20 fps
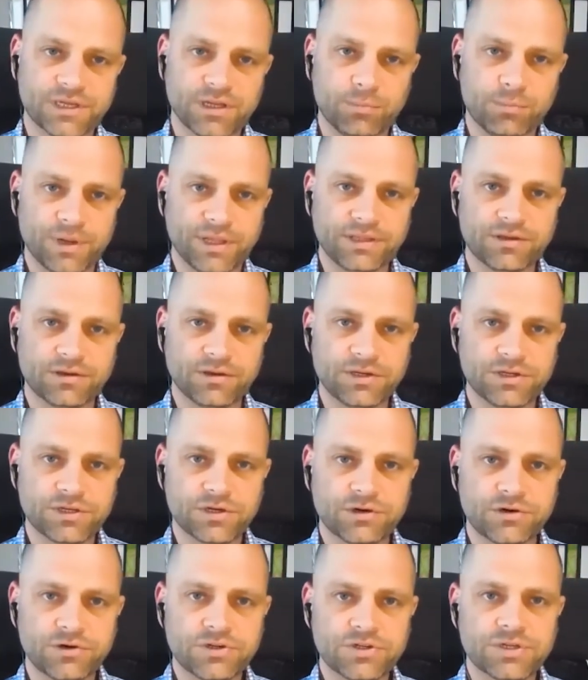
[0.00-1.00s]
plate
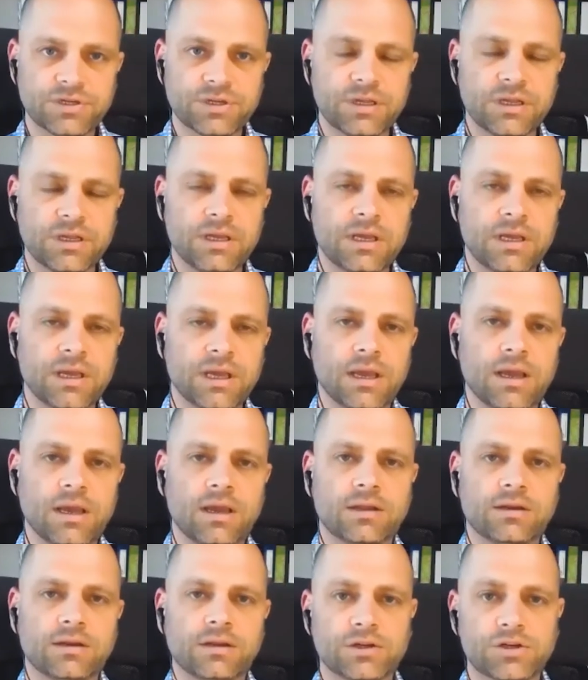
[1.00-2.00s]
conditioners.
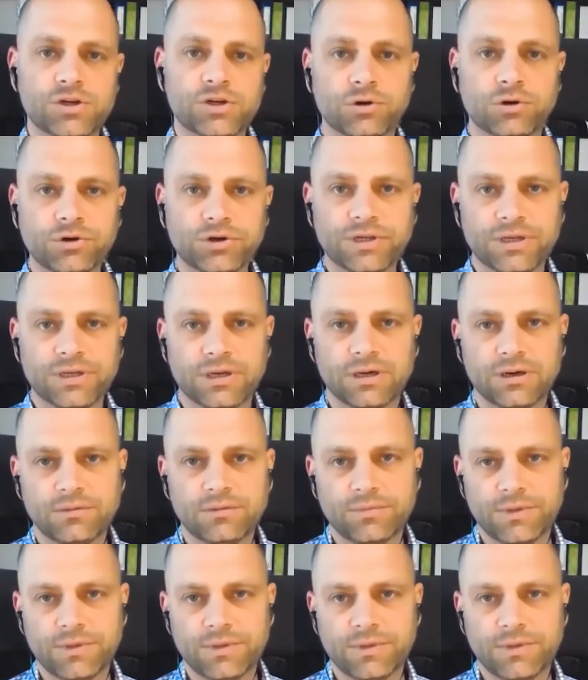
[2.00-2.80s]
And in short, uh,